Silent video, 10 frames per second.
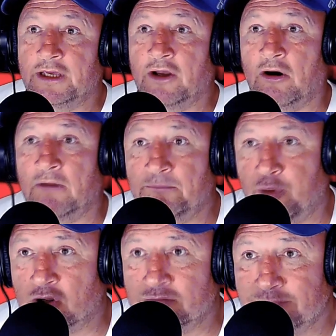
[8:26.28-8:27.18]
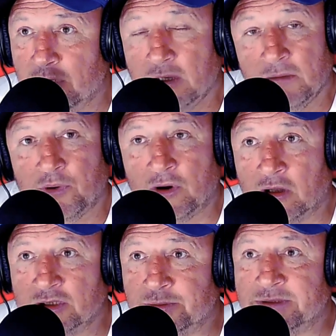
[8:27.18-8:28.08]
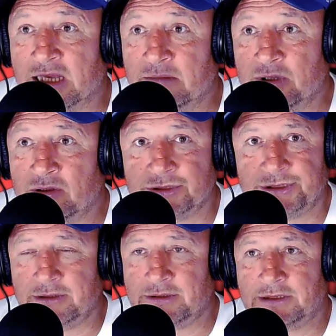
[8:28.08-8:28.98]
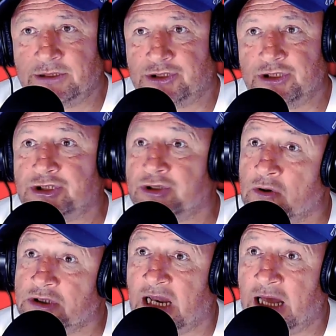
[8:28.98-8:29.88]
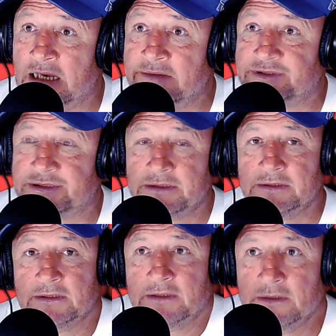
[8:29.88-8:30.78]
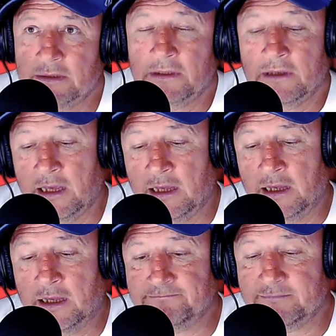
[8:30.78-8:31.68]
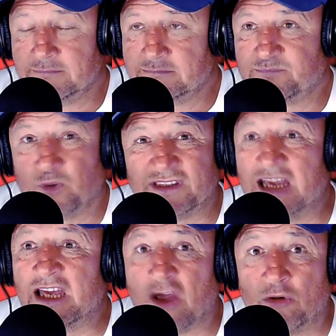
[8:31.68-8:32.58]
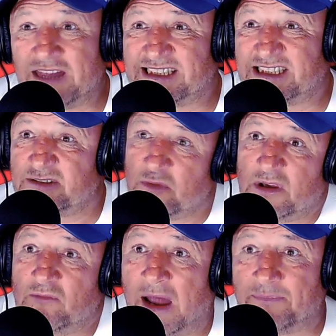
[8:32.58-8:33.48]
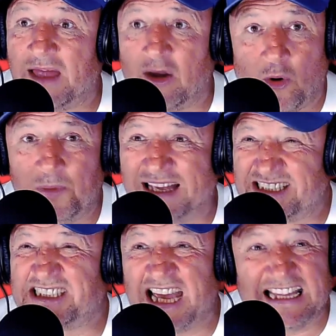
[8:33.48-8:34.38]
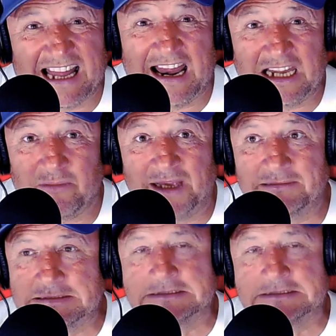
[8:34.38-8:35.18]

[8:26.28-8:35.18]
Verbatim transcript: You know, and Absolutely. put, on, put onto a thing because it, it just destroys lives. Yeah. Um, but there you go. That's we can wrap that up. We had to yeah. say that anyway. Yeah.